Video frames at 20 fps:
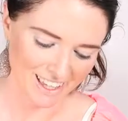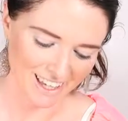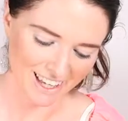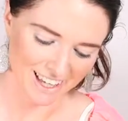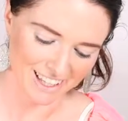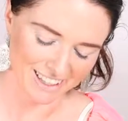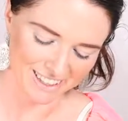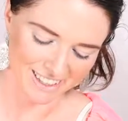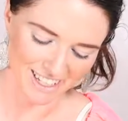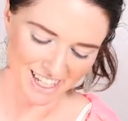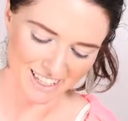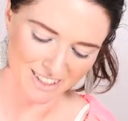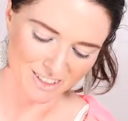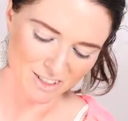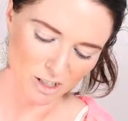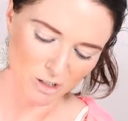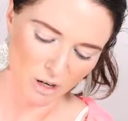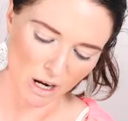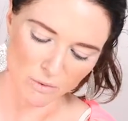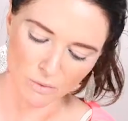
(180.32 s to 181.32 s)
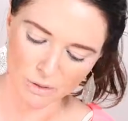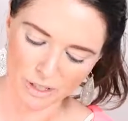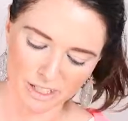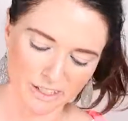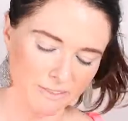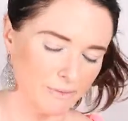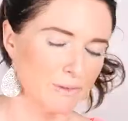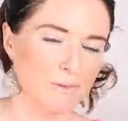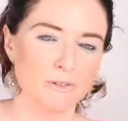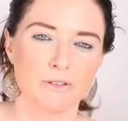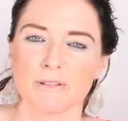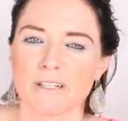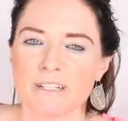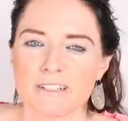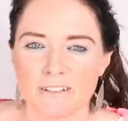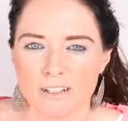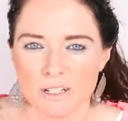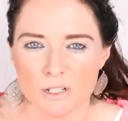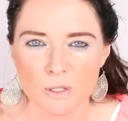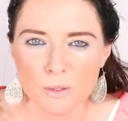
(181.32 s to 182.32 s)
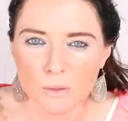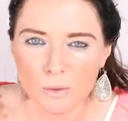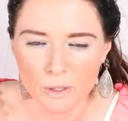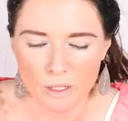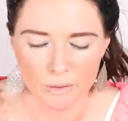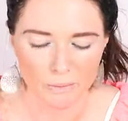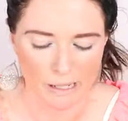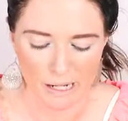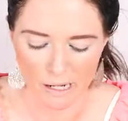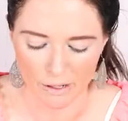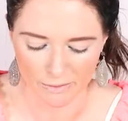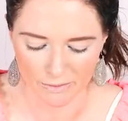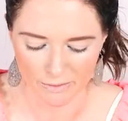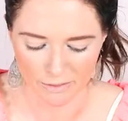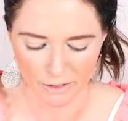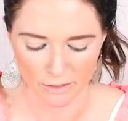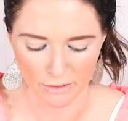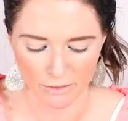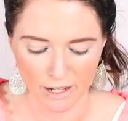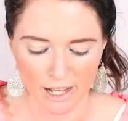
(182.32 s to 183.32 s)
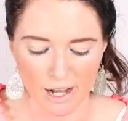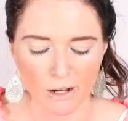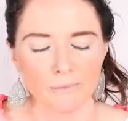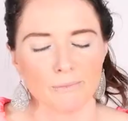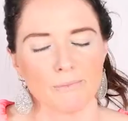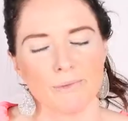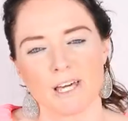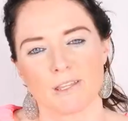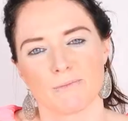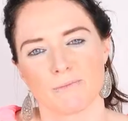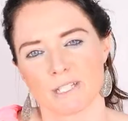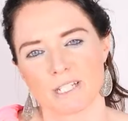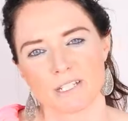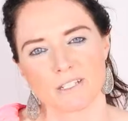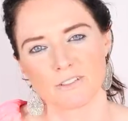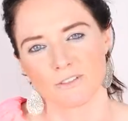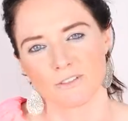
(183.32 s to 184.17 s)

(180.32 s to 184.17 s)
And so we wouldn't necessarily talk about, how mathematicians